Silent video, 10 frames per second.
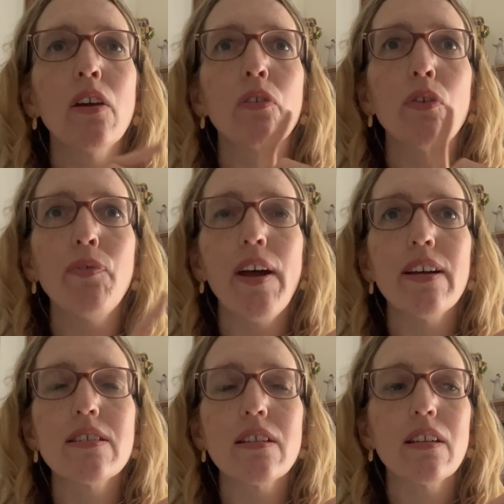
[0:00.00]

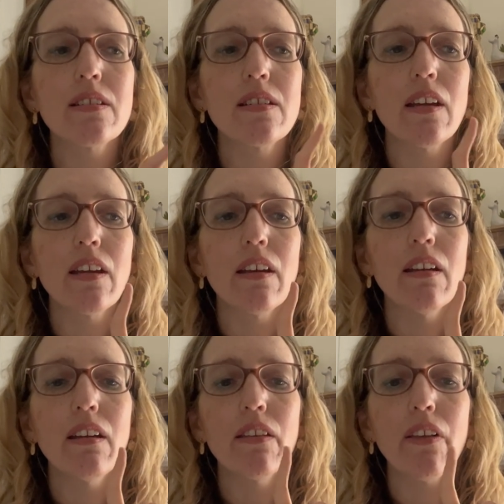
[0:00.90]
referred to
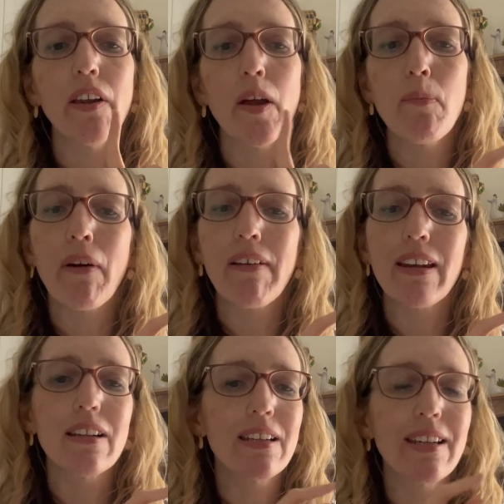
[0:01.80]
the librarian